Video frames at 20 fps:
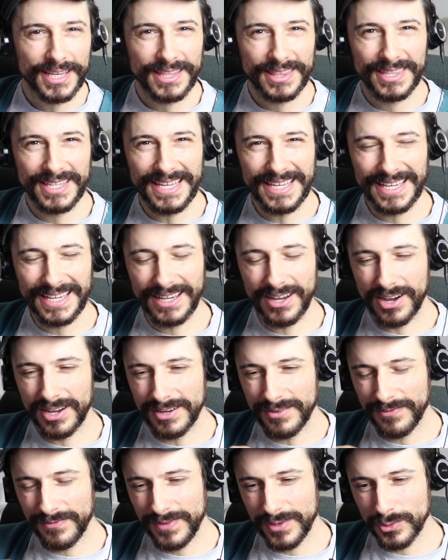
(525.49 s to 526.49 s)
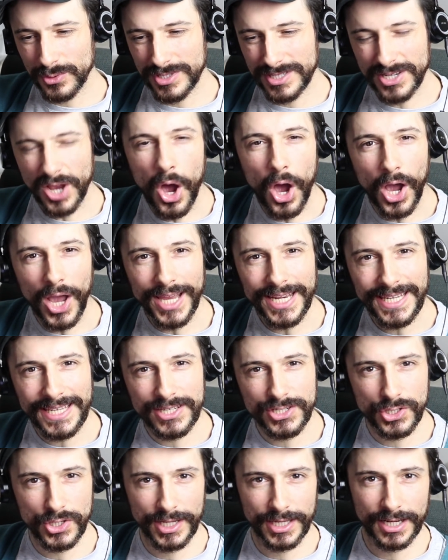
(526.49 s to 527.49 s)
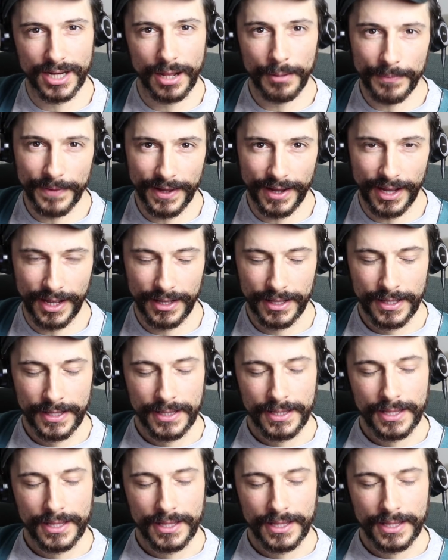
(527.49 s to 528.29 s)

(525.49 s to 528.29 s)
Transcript: It, it kind of feels tiny as you get up there.